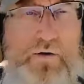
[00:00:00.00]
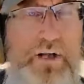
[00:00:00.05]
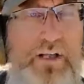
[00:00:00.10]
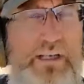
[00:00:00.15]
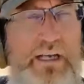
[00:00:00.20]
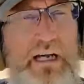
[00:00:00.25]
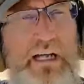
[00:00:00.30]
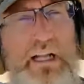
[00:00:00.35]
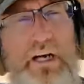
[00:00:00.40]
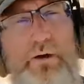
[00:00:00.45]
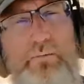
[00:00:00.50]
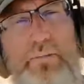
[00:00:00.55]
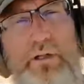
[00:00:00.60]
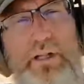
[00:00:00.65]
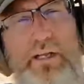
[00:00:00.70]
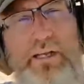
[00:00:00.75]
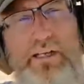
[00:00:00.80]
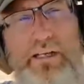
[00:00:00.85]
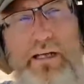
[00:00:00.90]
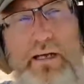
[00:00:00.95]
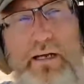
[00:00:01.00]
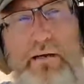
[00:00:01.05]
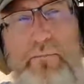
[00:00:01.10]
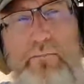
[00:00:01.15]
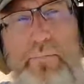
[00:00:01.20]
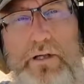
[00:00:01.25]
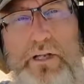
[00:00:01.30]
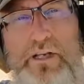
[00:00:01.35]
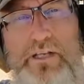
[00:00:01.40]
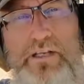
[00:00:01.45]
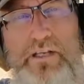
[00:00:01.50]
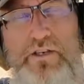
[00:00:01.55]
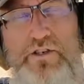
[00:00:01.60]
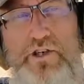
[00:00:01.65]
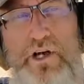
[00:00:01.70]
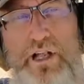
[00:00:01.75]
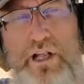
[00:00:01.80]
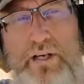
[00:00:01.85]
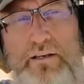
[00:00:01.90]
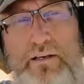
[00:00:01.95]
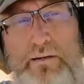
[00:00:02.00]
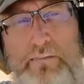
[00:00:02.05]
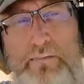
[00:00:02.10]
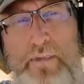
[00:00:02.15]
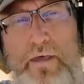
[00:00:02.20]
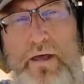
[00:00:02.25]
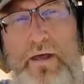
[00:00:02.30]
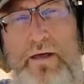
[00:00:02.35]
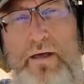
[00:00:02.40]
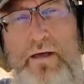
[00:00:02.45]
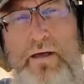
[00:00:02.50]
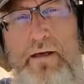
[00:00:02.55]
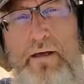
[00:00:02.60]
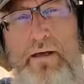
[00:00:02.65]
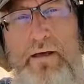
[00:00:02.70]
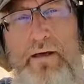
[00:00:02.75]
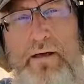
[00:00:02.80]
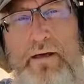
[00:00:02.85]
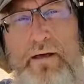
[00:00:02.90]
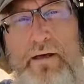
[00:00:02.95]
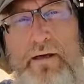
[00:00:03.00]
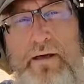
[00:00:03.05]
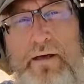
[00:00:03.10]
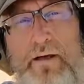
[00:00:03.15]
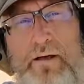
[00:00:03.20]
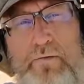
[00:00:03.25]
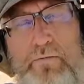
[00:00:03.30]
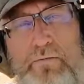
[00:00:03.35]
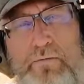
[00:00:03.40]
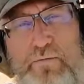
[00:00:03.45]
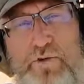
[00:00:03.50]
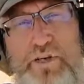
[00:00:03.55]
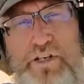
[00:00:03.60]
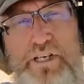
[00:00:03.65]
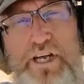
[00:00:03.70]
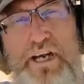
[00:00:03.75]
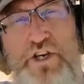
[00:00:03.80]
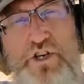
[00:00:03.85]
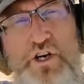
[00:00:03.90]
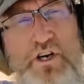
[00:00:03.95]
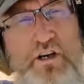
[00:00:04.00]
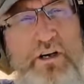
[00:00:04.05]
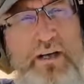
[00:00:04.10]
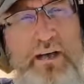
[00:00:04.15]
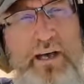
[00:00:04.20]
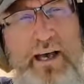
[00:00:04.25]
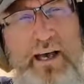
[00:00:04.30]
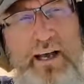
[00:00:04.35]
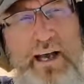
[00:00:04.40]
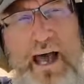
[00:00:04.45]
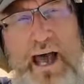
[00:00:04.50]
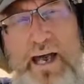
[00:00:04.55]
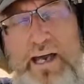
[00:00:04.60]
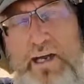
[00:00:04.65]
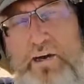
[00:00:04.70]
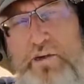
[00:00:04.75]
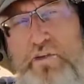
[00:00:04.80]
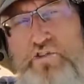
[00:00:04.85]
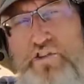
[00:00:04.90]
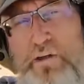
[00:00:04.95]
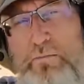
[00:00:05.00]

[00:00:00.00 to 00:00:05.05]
at the Clear Ballistic Gelatin. Precision and accuracy